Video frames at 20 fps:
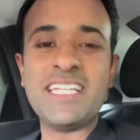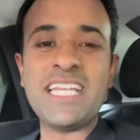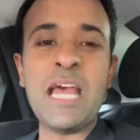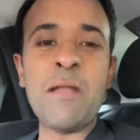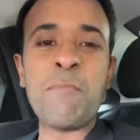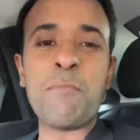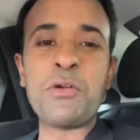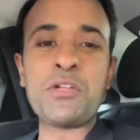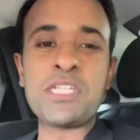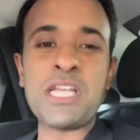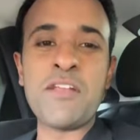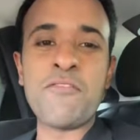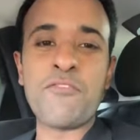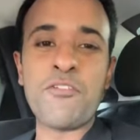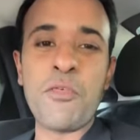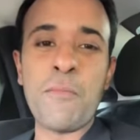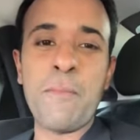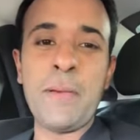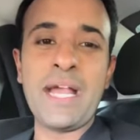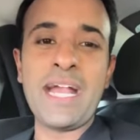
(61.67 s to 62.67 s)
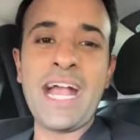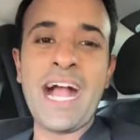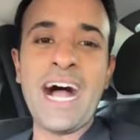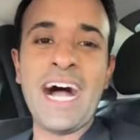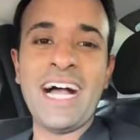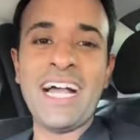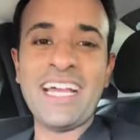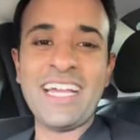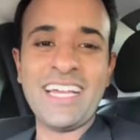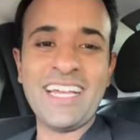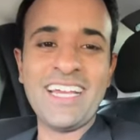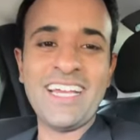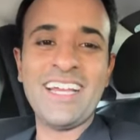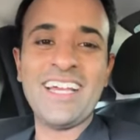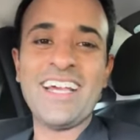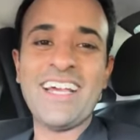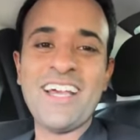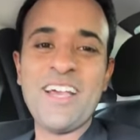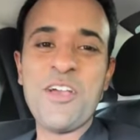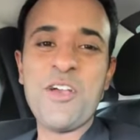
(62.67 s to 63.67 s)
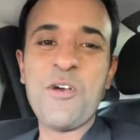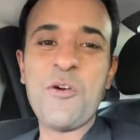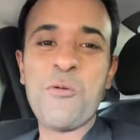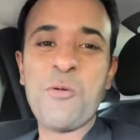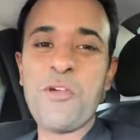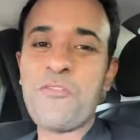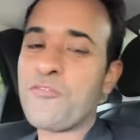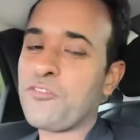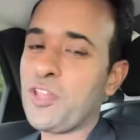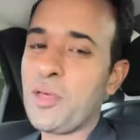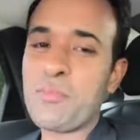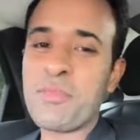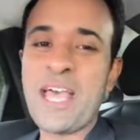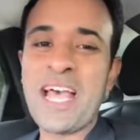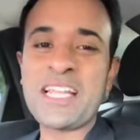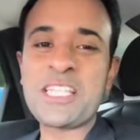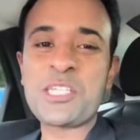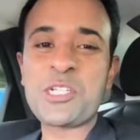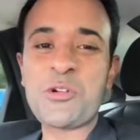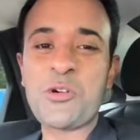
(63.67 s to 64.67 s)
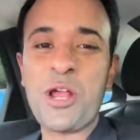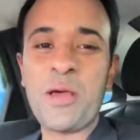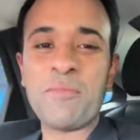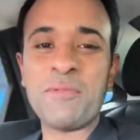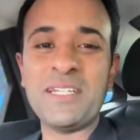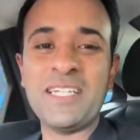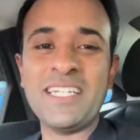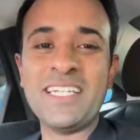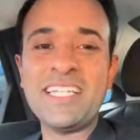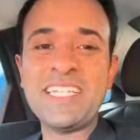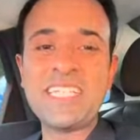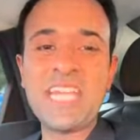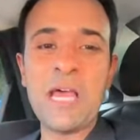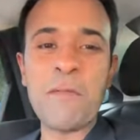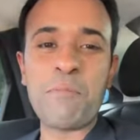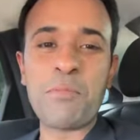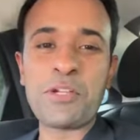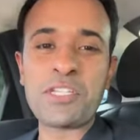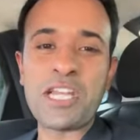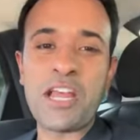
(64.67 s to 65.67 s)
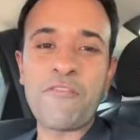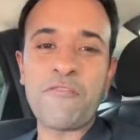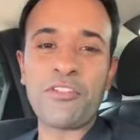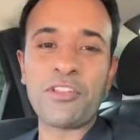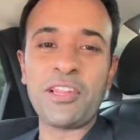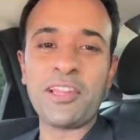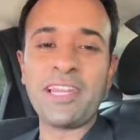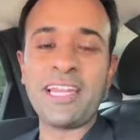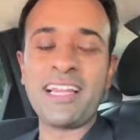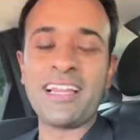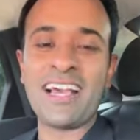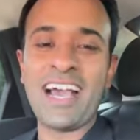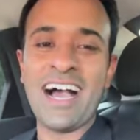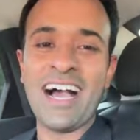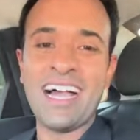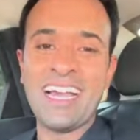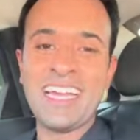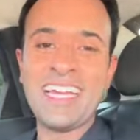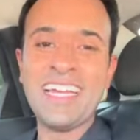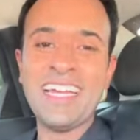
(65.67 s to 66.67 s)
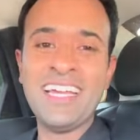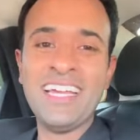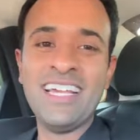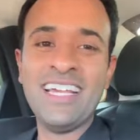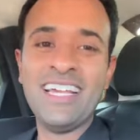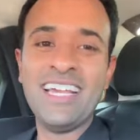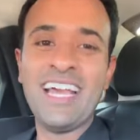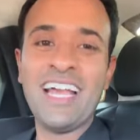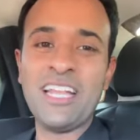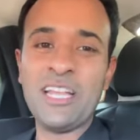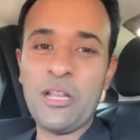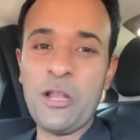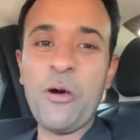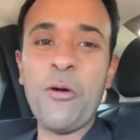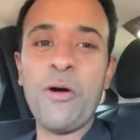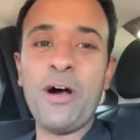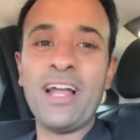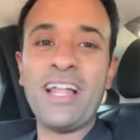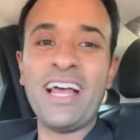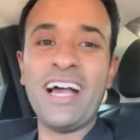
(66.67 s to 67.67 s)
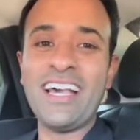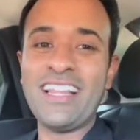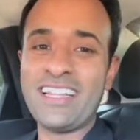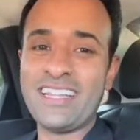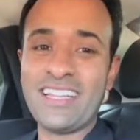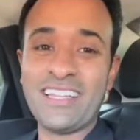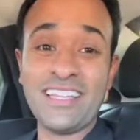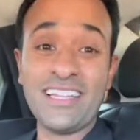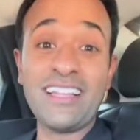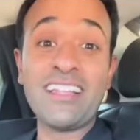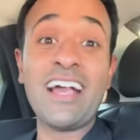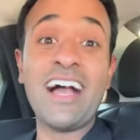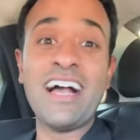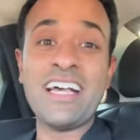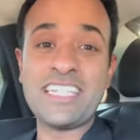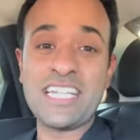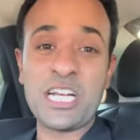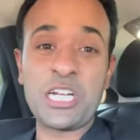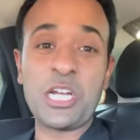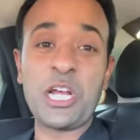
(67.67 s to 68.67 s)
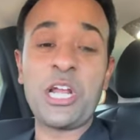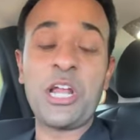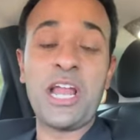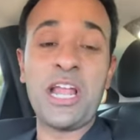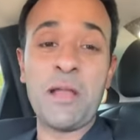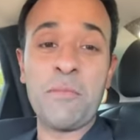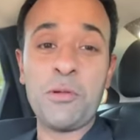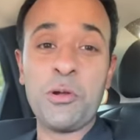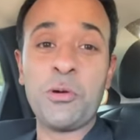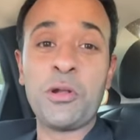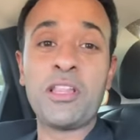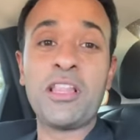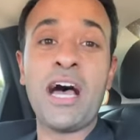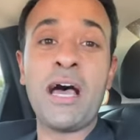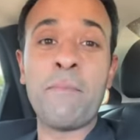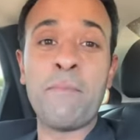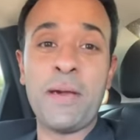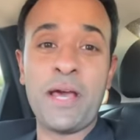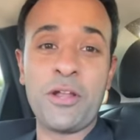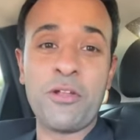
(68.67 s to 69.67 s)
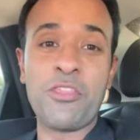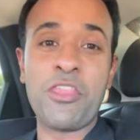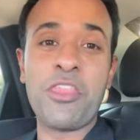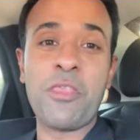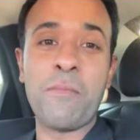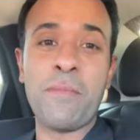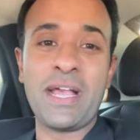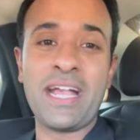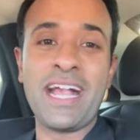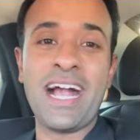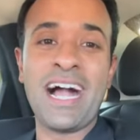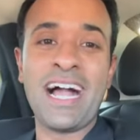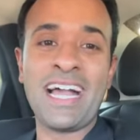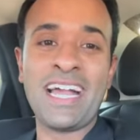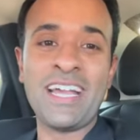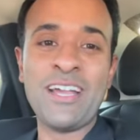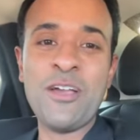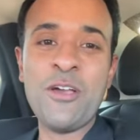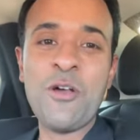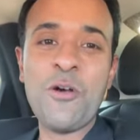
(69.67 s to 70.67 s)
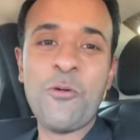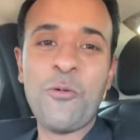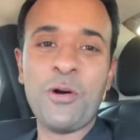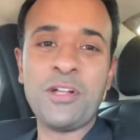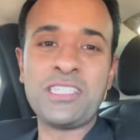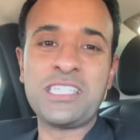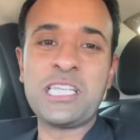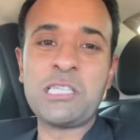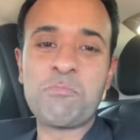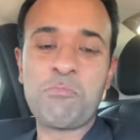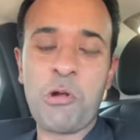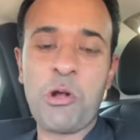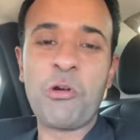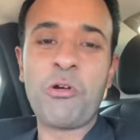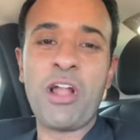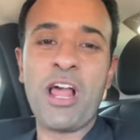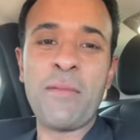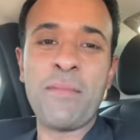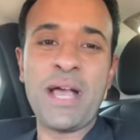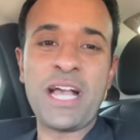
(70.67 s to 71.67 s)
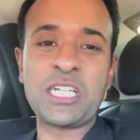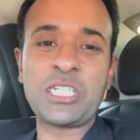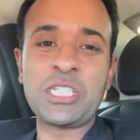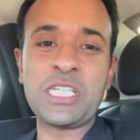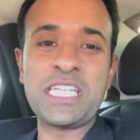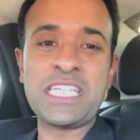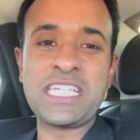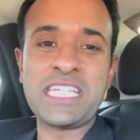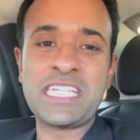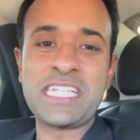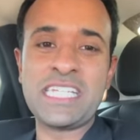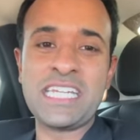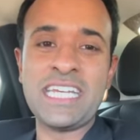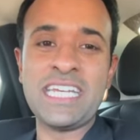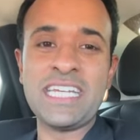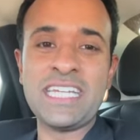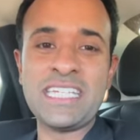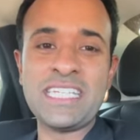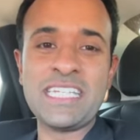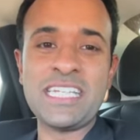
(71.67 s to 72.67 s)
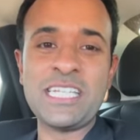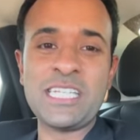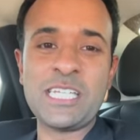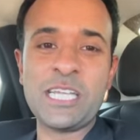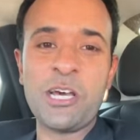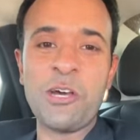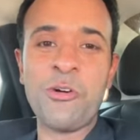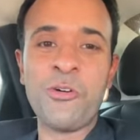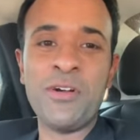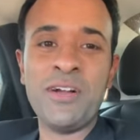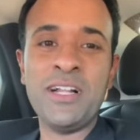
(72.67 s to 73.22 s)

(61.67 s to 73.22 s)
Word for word: 10% for the big guy. We flipped that script 10% for the little guy. And you know what? I think the little guy is actually going to end up doing a lot better than the big guy once this program actually succeeds. And so